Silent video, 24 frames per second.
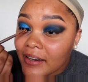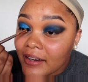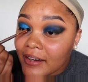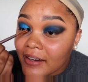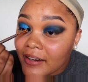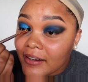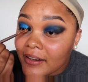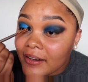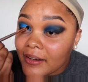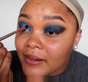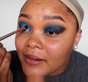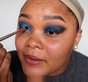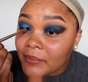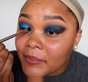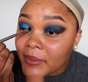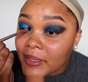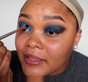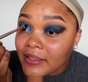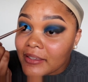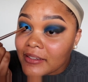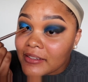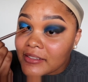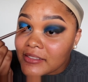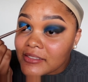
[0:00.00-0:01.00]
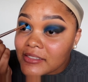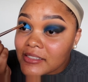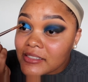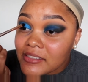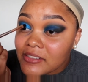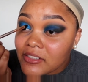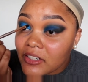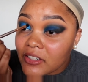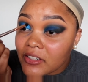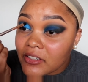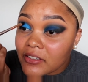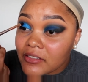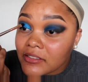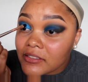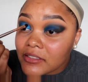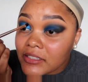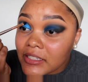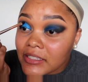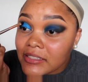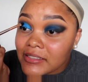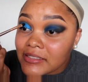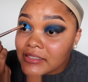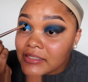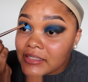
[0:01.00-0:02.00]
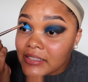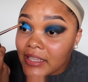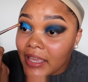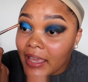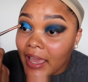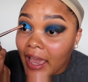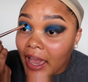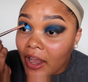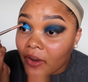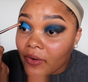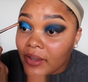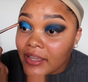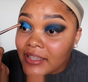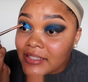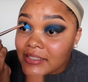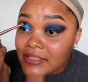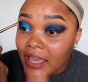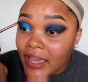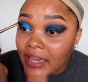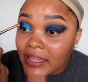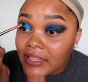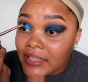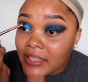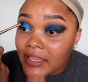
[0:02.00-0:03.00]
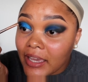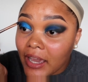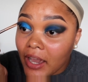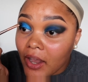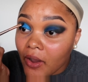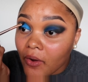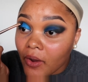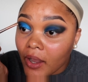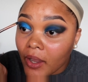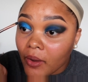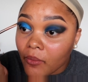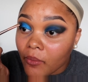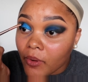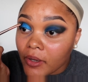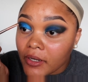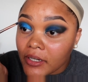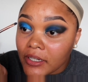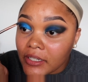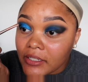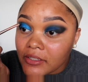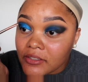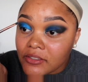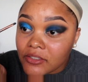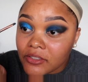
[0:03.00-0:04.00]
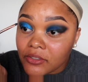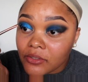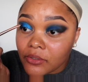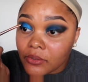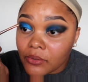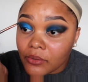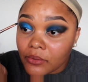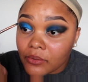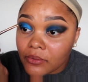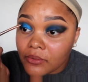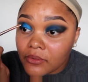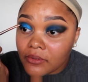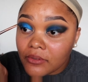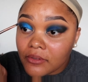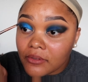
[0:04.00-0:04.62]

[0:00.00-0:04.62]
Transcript: oh my goodness, this turned ex out exactly how I wanted it to